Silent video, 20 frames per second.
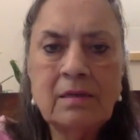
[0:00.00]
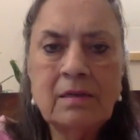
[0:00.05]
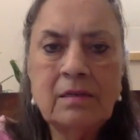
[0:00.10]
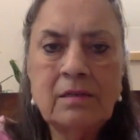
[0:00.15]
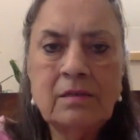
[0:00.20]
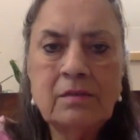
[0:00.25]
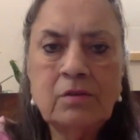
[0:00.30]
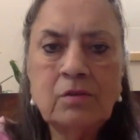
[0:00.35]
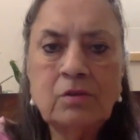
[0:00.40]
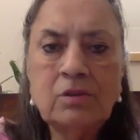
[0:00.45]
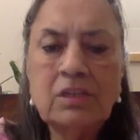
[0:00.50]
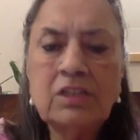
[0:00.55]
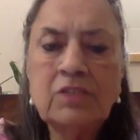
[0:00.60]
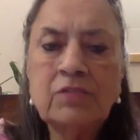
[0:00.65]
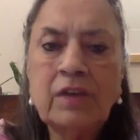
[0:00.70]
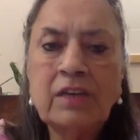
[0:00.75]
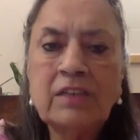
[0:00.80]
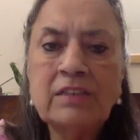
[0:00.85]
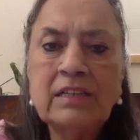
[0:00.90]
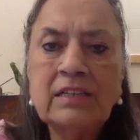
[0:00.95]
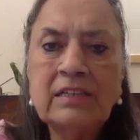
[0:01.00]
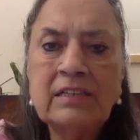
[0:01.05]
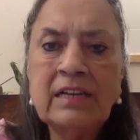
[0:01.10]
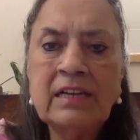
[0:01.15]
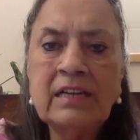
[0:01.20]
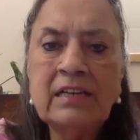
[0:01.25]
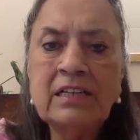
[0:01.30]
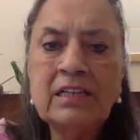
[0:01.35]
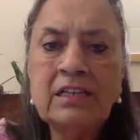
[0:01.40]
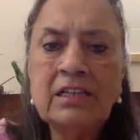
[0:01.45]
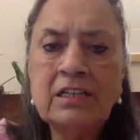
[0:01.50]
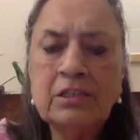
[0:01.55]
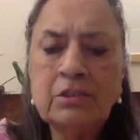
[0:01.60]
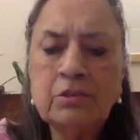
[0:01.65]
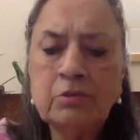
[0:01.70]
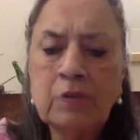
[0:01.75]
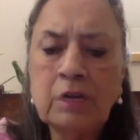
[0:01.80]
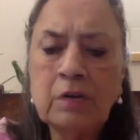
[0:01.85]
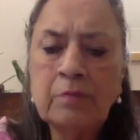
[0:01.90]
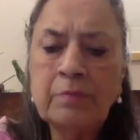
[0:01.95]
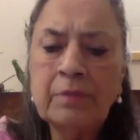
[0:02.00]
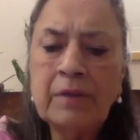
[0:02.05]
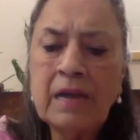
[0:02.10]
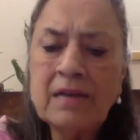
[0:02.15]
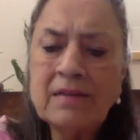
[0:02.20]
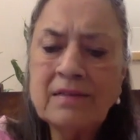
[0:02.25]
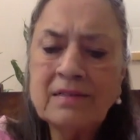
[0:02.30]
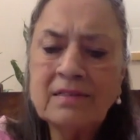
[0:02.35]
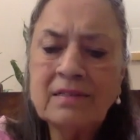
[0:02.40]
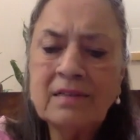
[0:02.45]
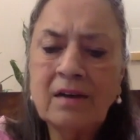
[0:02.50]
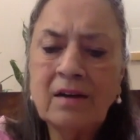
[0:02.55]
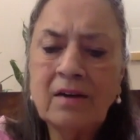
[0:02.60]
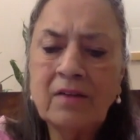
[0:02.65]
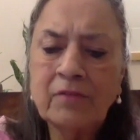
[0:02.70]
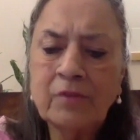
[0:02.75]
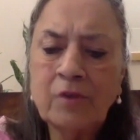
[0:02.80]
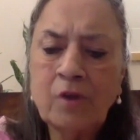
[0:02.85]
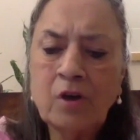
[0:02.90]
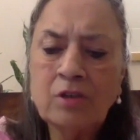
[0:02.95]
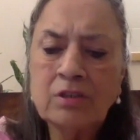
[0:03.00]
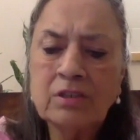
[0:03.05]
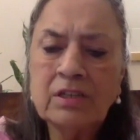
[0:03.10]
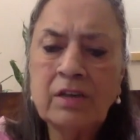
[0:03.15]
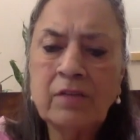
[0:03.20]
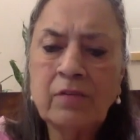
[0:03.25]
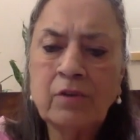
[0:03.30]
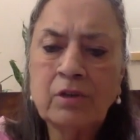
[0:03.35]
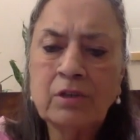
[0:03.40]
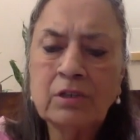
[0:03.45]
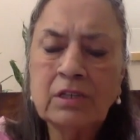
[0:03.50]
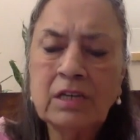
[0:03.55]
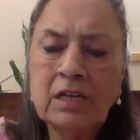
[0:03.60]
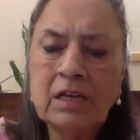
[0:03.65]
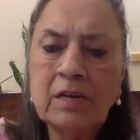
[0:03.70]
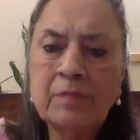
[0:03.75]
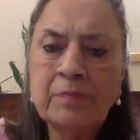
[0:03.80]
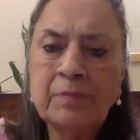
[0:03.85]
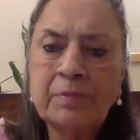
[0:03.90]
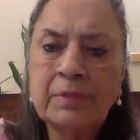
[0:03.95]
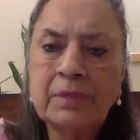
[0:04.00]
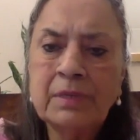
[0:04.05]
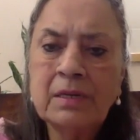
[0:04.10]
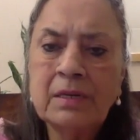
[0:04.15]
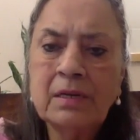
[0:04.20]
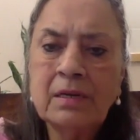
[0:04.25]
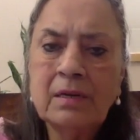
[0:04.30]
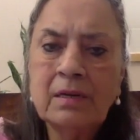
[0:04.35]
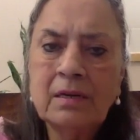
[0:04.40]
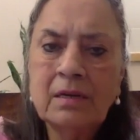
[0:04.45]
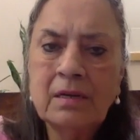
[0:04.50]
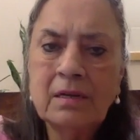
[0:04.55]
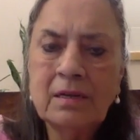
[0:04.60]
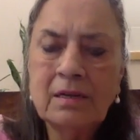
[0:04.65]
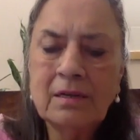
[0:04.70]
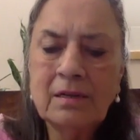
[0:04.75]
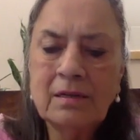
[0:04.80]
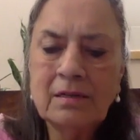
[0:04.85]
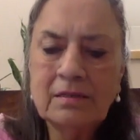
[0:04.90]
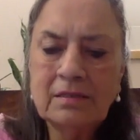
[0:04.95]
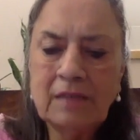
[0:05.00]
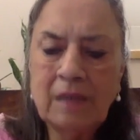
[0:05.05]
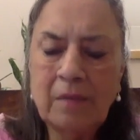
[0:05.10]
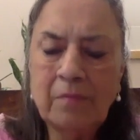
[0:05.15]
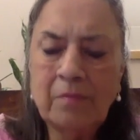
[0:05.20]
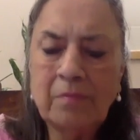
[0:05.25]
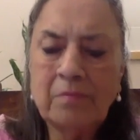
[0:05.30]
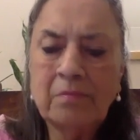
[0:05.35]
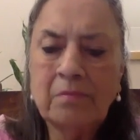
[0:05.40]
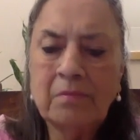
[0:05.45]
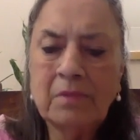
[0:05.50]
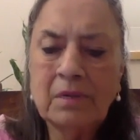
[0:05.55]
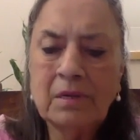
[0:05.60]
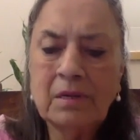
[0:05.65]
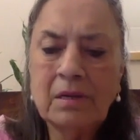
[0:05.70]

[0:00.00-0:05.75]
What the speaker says: So this was the daily ritual. Plus, of course, she would keep some